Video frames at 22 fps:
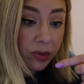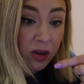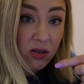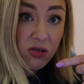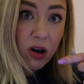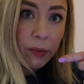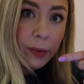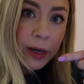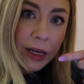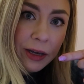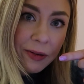
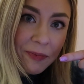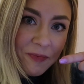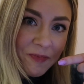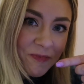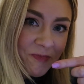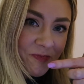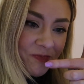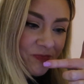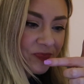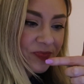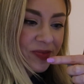yummy.
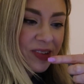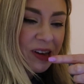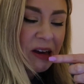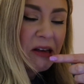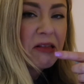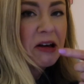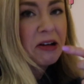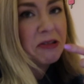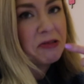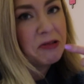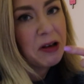
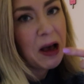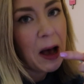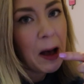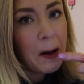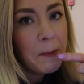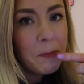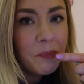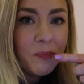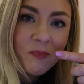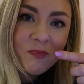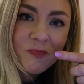Thanks, Kat.